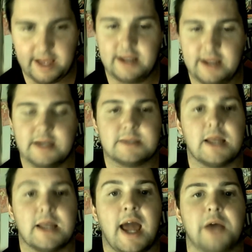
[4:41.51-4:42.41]

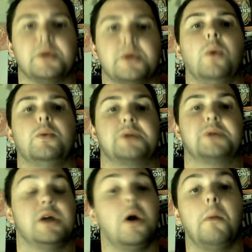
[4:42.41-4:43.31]
idiots and assholes
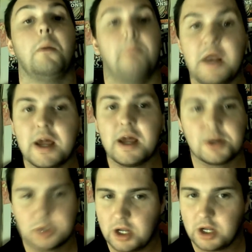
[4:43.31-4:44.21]
get all bent out
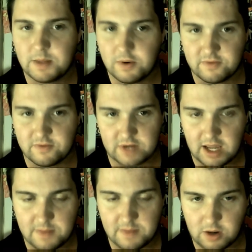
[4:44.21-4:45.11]
of shape over
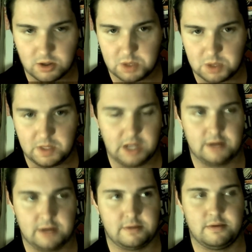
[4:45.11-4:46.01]
gay marriage
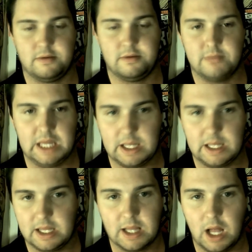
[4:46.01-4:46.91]

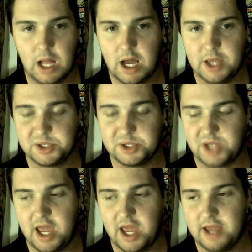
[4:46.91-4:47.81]
being
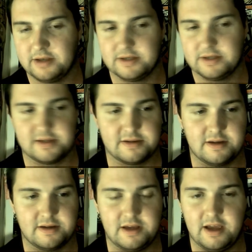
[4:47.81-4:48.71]
legalized, and
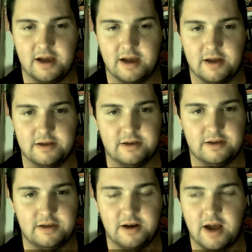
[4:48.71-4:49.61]

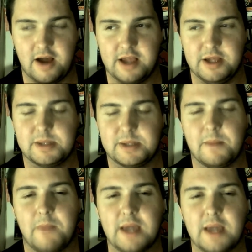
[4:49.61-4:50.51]
you know, it's
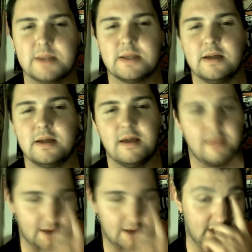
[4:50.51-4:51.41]
amazing
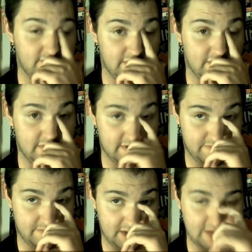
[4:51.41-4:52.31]
that even
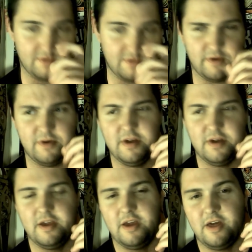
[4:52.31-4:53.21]
the people
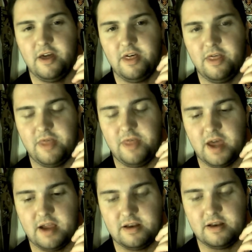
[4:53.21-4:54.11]

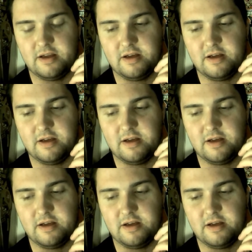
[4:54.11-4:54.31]
that